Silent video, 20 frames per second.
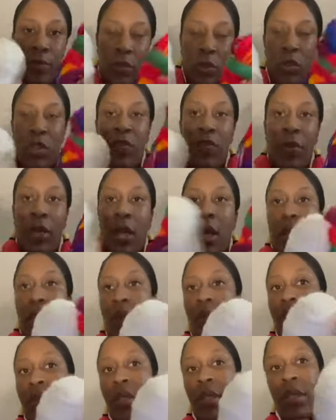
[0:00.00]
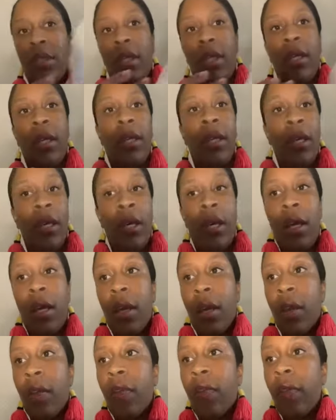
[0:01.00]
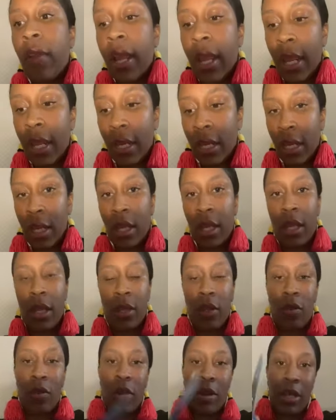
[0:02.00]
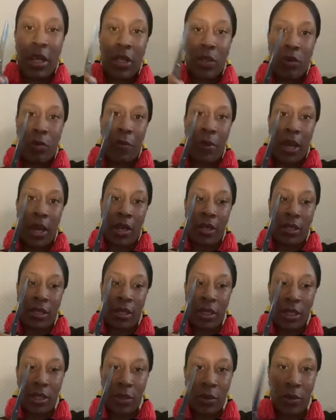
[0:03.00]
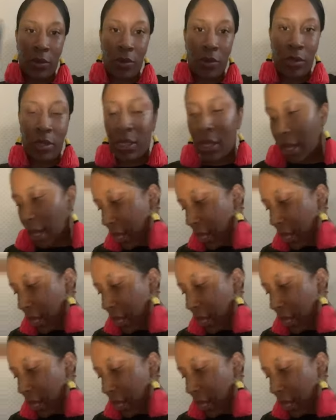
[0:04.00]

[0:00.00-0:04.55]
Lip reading: different colors. All right, you're going to need your pair of scissors